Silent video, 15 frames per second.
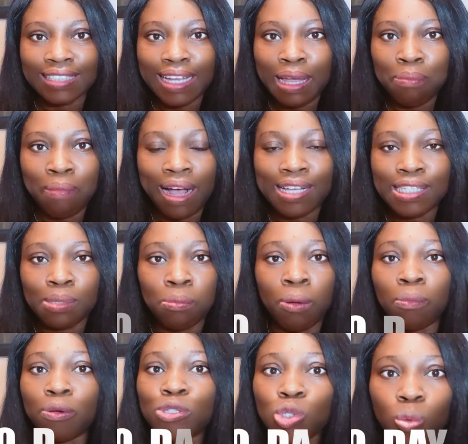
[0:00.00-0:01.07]
that a
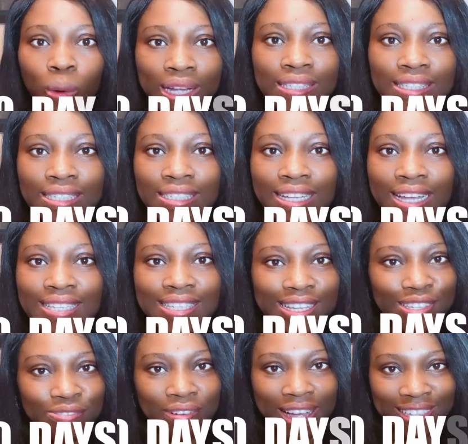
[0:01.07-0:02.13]
maximum of 20 days
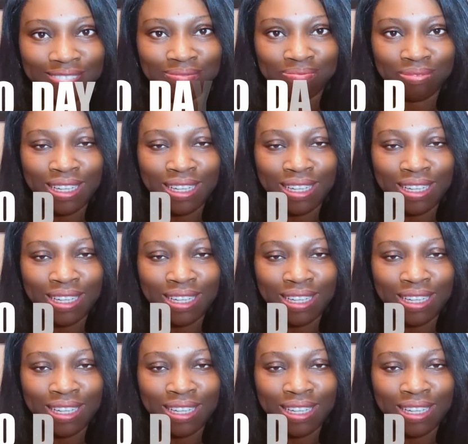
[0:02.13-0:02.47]
is fine.